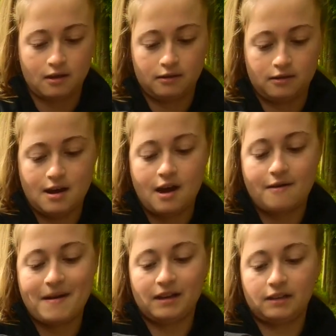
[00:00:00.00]
So now
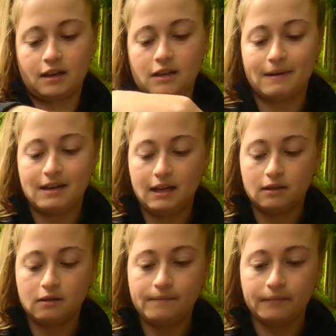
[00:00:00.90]
I've magnetised my
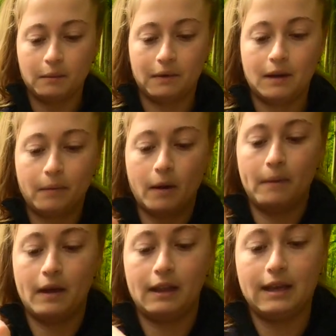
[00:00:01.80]
needle, I'm going to
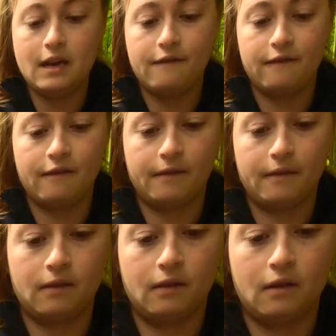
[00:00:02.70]
pop a leaf
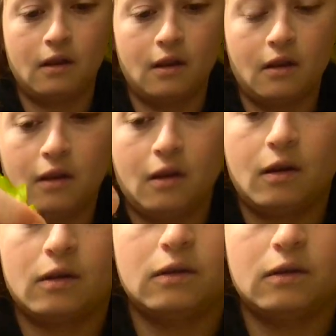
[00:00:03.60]
on